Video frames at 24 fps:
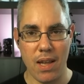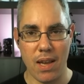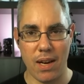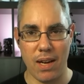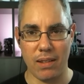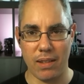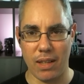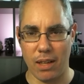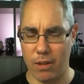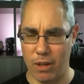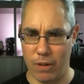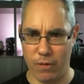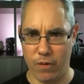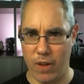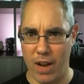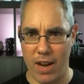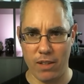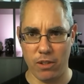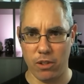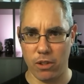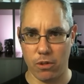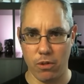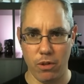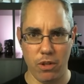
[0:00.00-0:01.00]
And he's like, well,
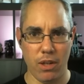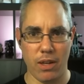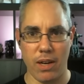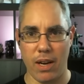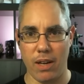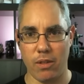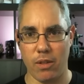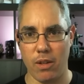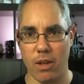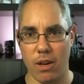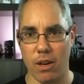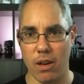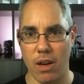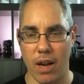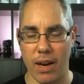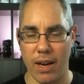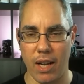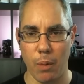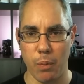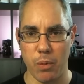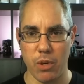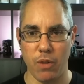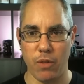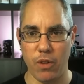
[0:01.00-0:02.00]
fine, screw you guys. God
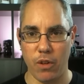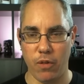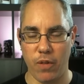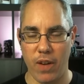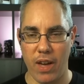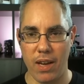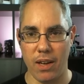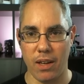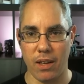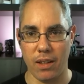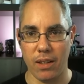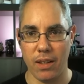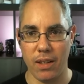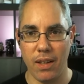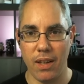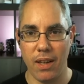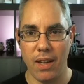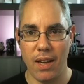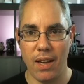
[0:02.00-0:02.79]
help you if you fail.